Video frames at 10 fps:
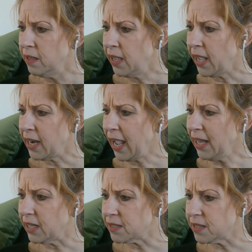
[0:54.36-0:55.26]
and
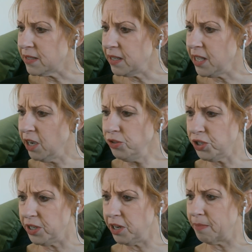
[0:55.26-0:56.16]
Alex could see the
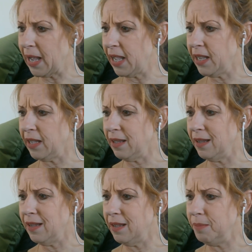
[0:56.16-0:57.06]
ocean nearby,
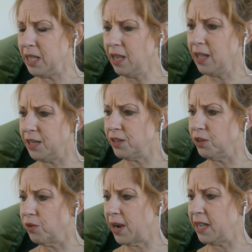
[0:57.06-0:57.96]
beyond a
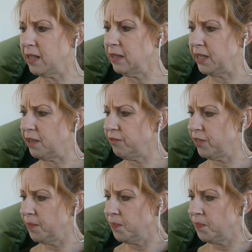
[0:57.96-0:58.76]
great cliff.